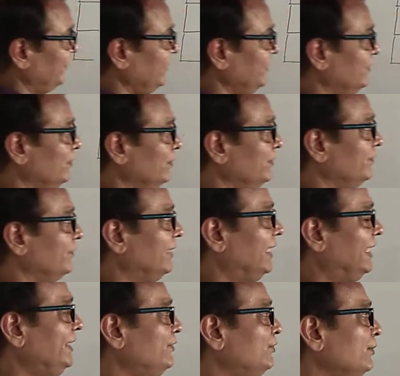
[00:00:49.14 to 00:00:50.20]
using don't.
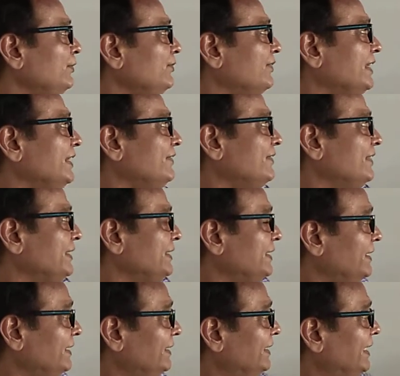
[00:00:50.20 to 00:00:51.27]
I don't drink
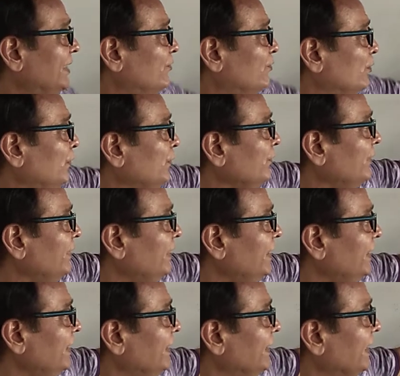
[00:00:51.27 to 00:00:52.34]
tea. That shows
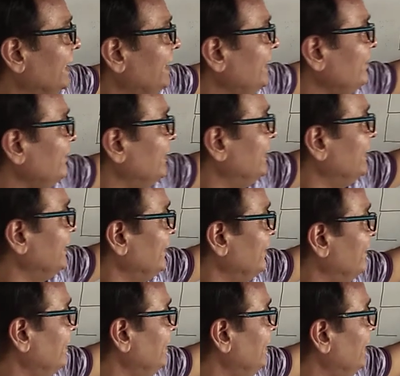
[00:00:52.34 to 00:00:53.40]
negative
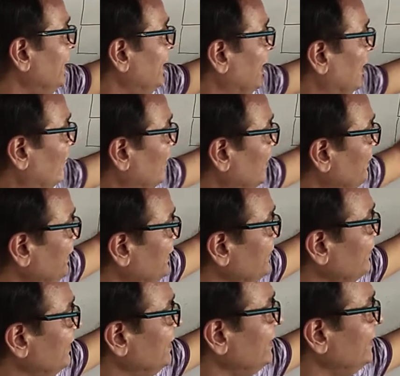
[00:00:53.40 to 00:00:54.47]
sentence.
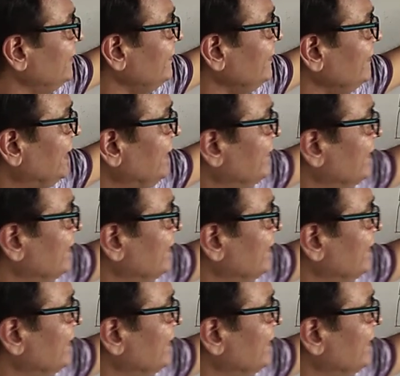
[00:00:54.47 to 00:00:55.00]
Affirmative sentence is I